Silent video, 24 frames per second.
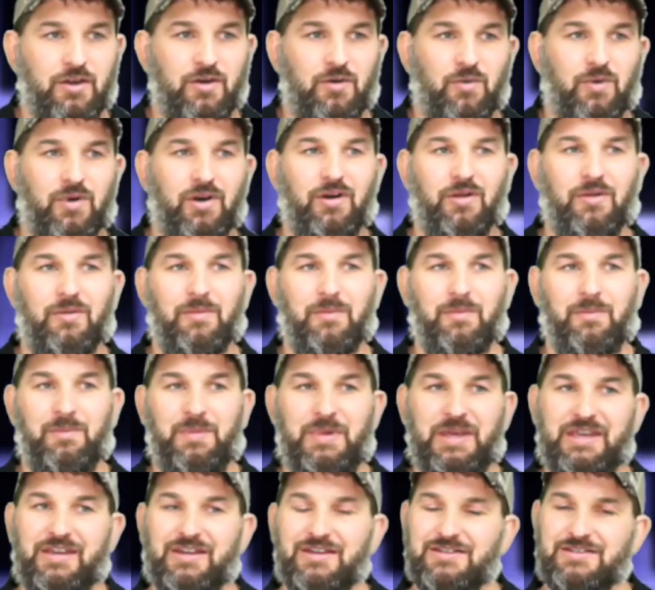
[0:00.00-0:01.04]
Well,
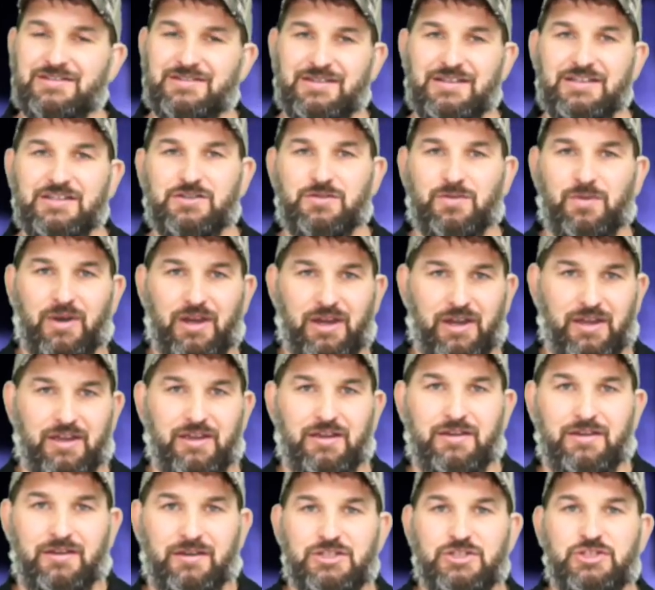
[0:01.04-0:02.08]
because this way,
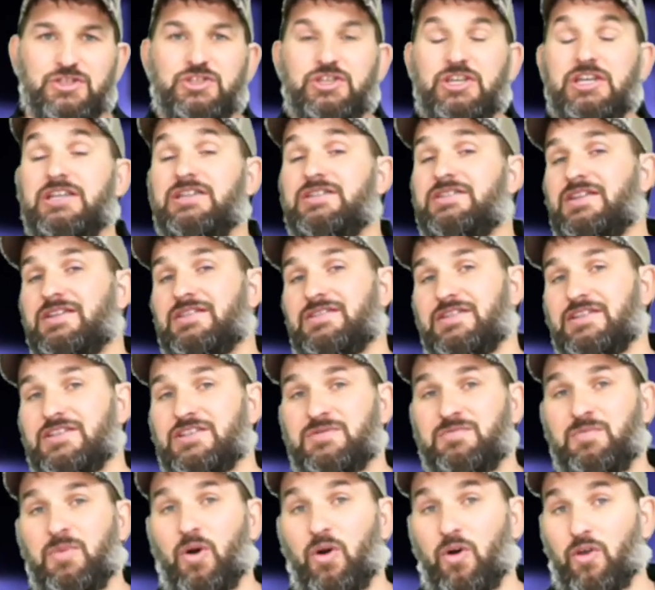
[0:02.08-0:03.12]
Jesus is
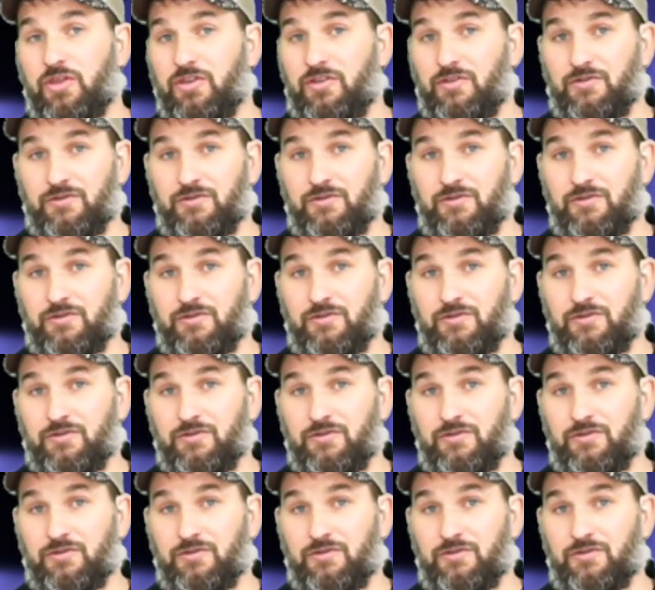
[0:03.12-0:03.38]
both